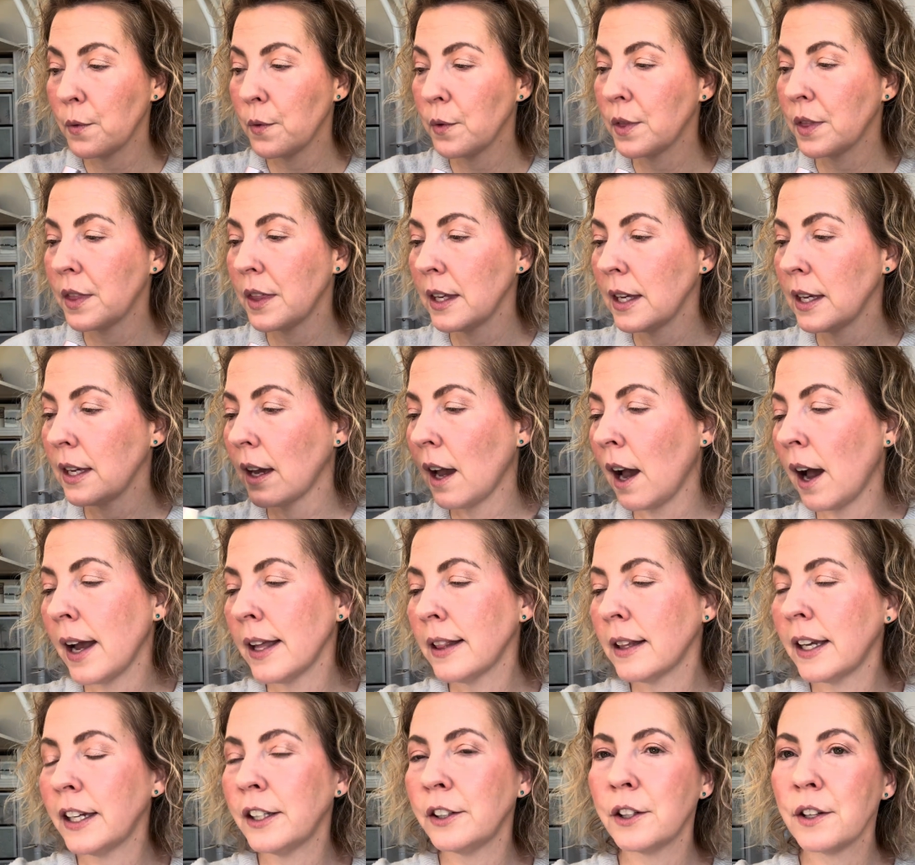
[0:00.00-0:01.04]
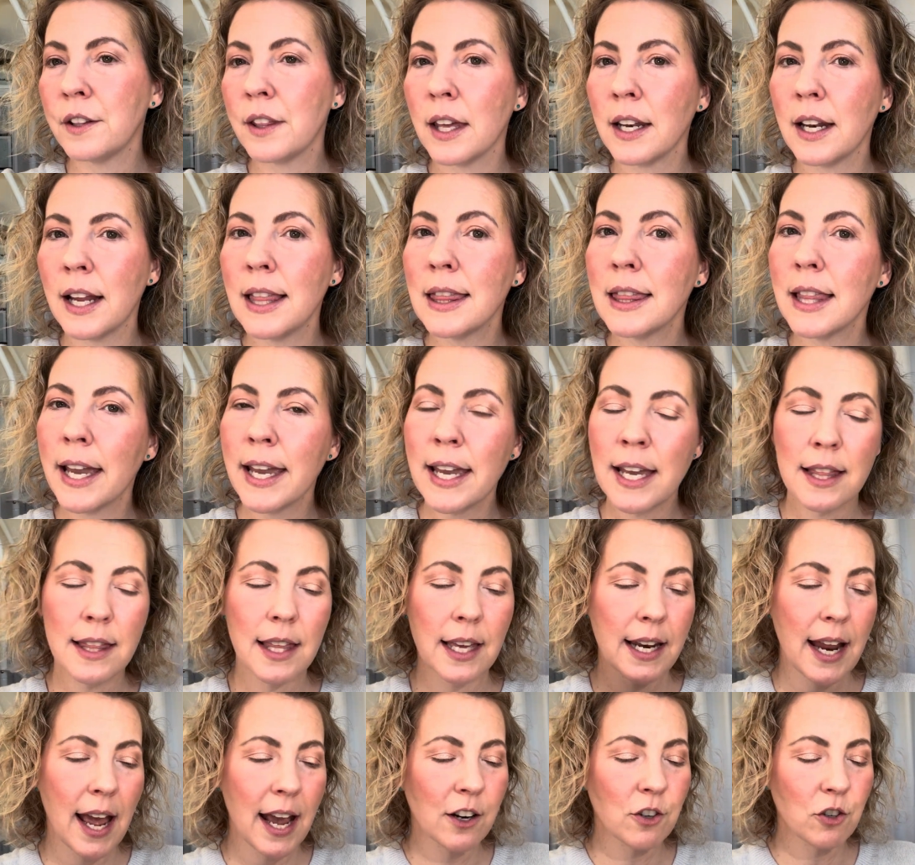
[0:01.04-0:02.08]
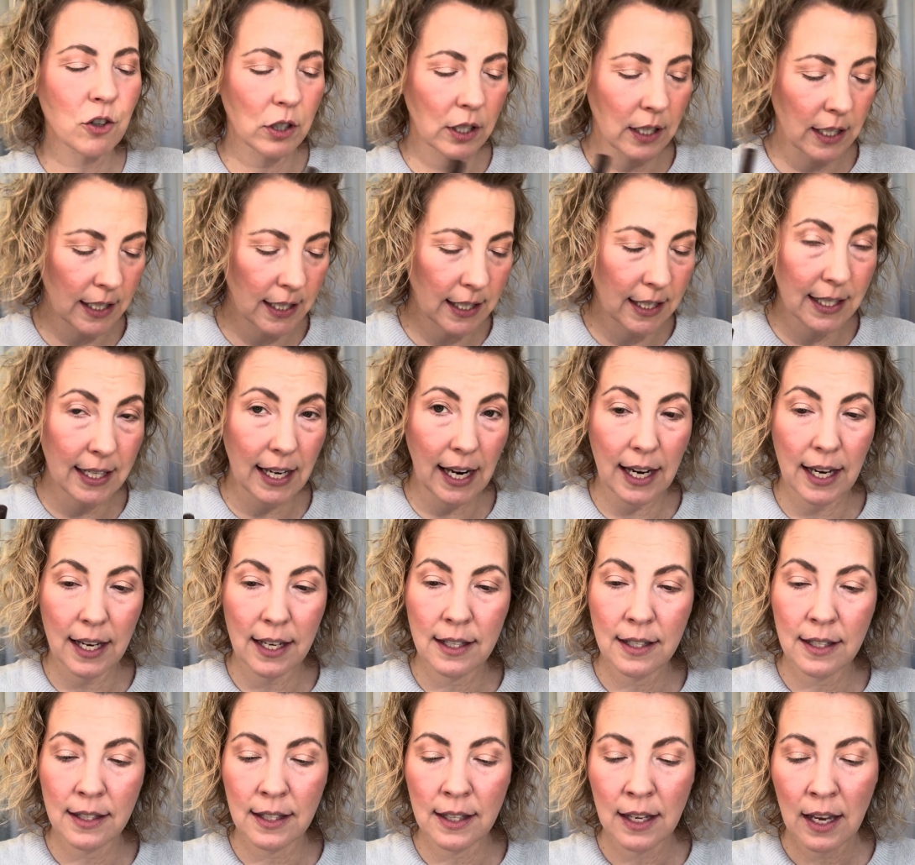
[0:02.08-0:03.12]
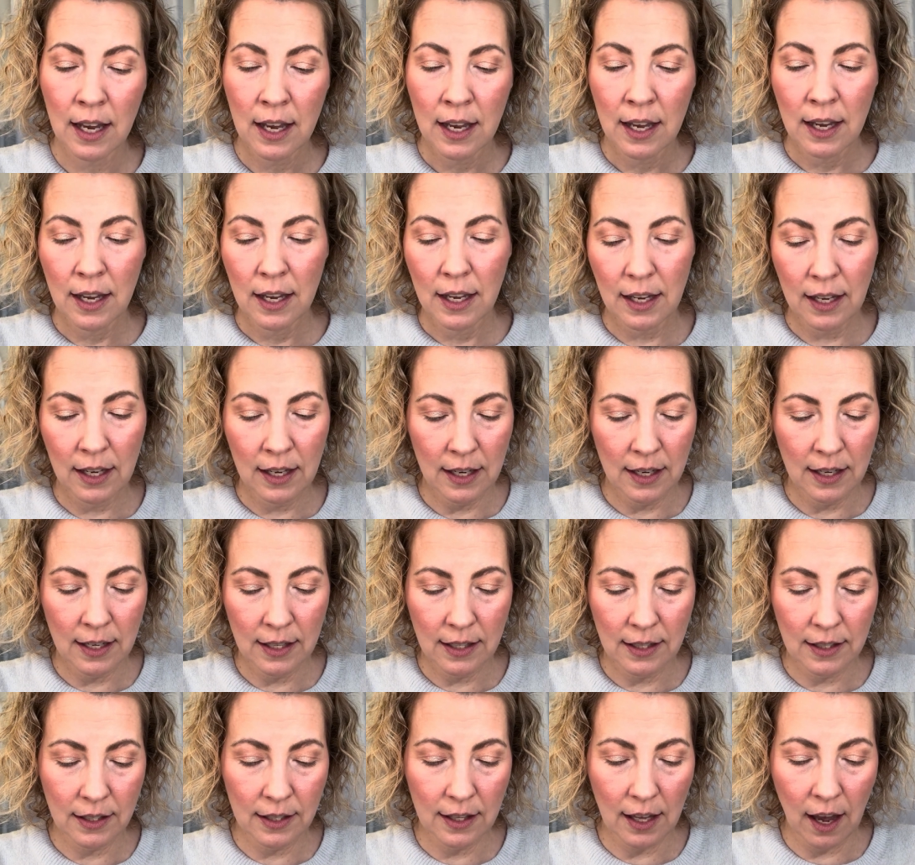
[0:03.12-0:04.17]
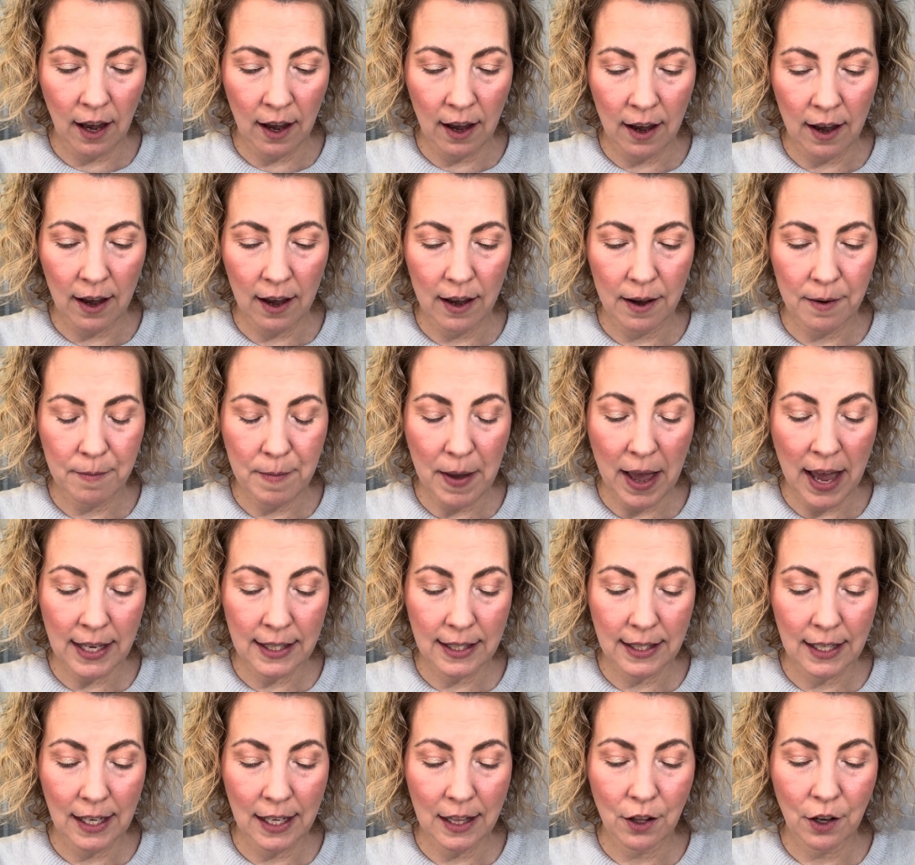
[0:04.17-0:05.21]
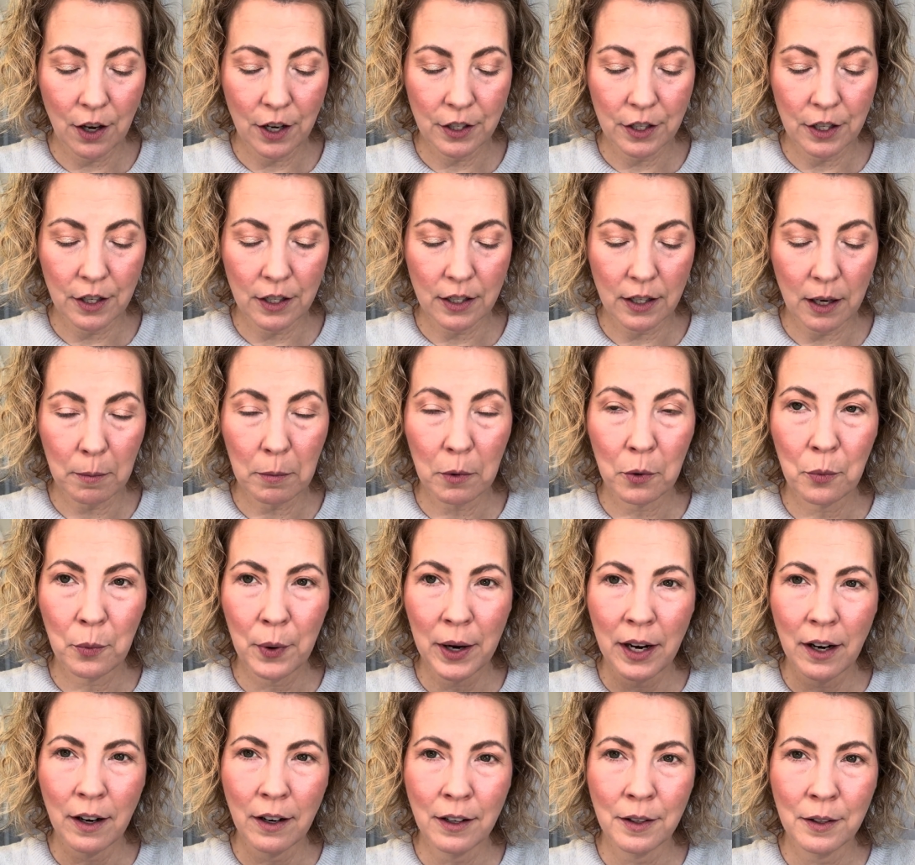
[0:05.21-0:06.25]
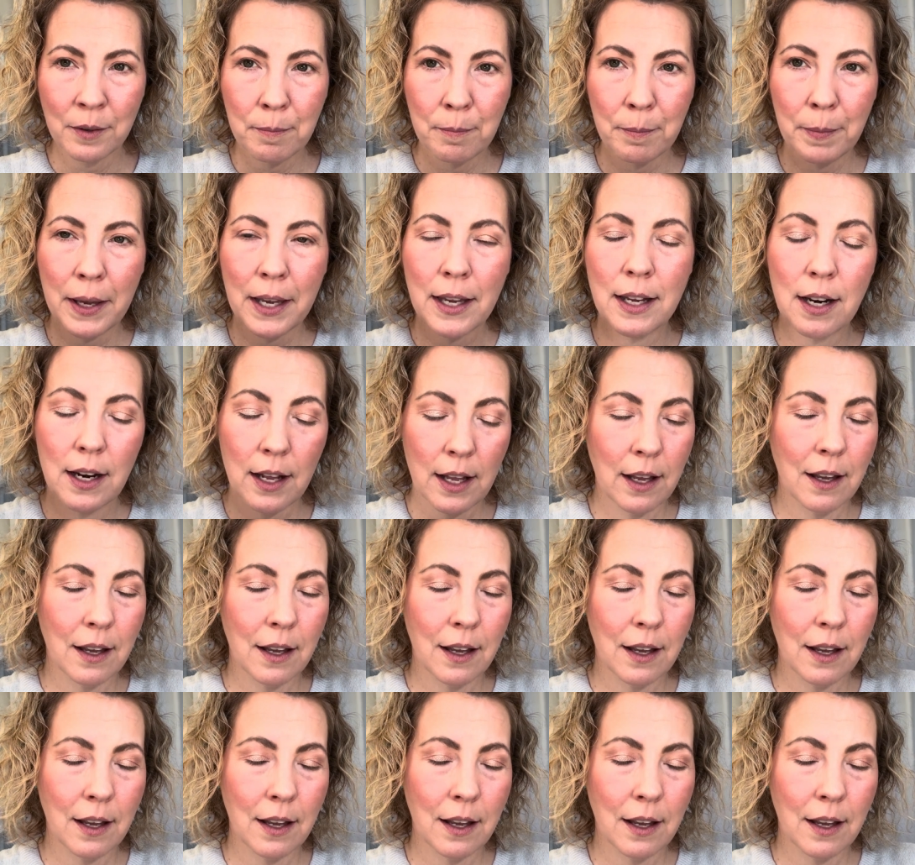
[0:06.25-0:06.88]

the eyeliner that I like that actually stays is Estée Lauder Double Wear, but